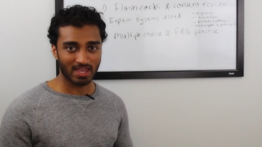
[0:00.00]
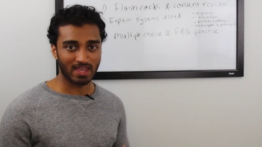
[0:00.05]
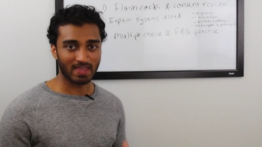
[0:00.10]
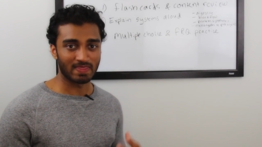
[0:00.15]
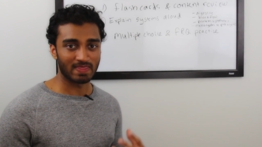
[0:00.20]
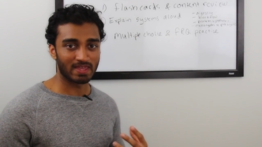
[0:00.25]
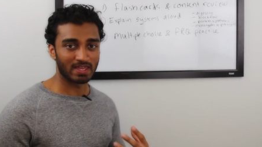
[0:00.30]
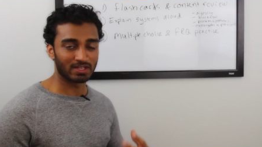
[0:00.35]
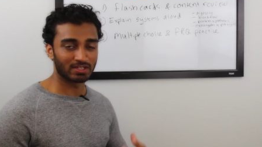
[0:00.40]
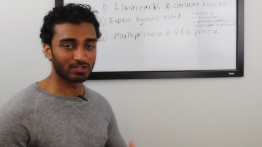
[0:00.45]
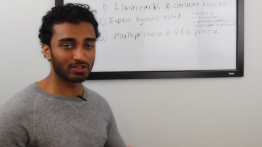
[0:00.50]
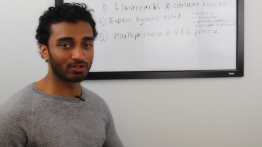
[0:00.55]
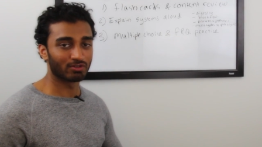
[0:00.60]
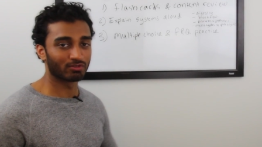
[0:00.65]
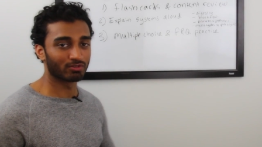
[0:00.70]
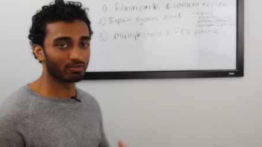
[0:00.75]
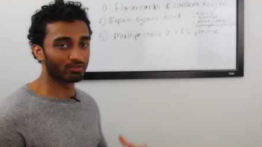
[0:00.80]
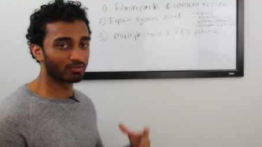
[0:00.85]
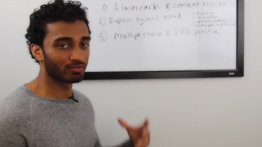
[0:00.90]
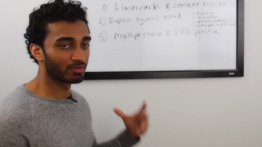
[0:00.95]
And then, you
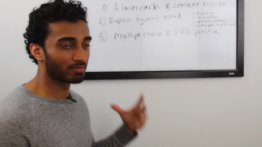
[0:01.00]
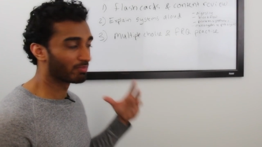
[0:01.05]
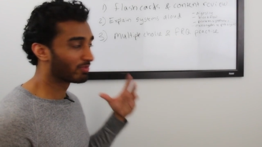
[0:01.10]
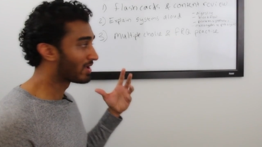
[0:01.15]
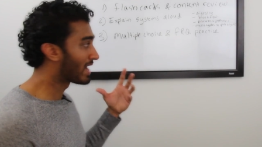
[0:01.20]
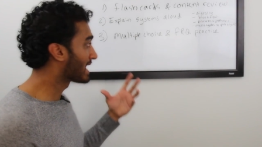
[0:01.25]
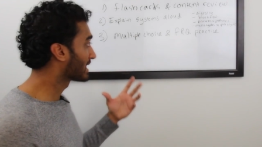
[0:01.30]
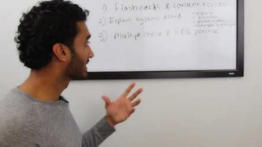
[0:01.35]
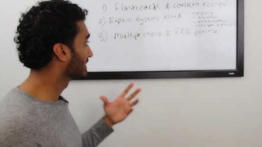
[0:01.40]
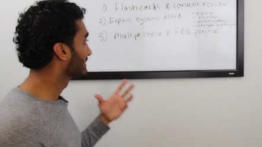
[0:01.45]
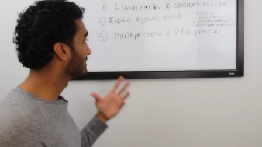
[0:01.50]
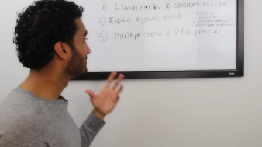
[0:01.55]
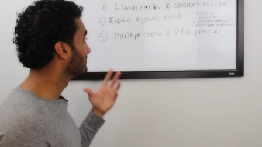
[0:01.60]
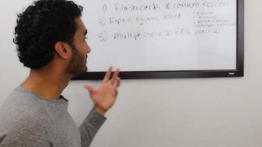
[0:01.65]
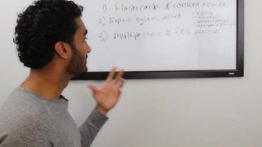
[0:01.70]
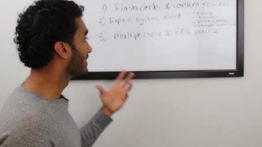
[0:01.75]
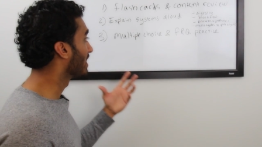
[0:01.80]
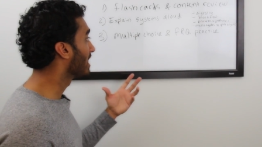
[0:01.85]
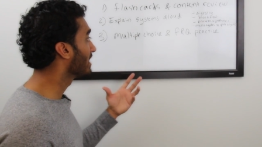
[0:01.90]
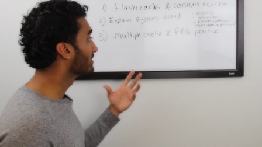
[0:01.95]
know, the practice that
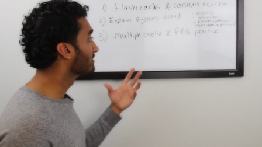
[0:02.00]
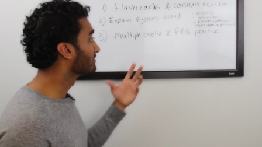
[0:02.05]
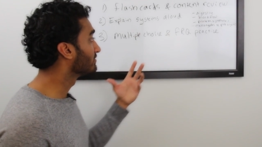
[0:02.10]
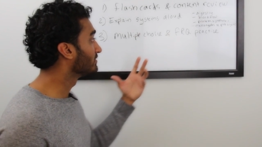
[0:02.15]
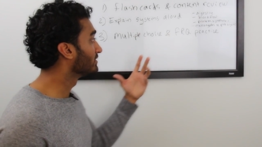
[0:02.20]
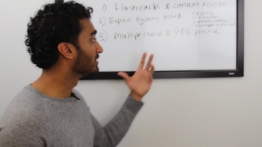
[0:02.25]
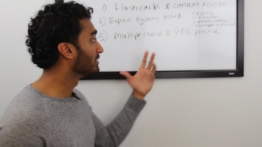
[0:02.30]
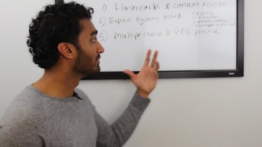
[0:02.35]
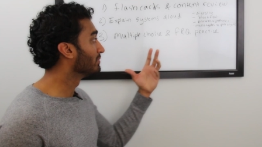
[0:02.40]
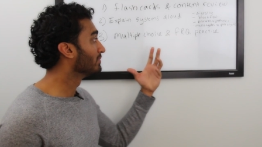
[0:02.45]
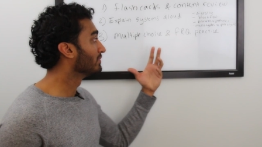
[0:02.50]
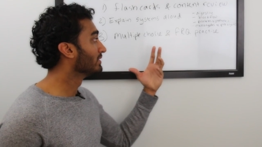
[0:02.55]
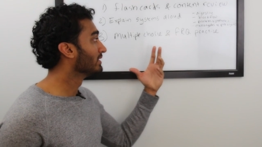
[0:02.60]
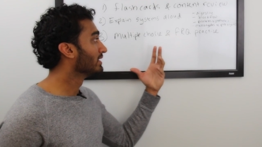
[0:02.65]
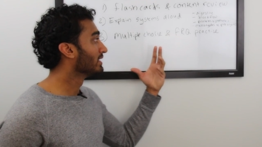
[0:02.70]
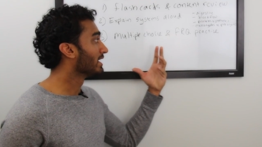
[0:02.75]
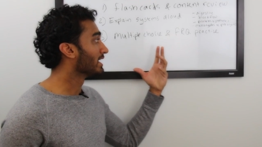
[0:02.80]
you've gotten from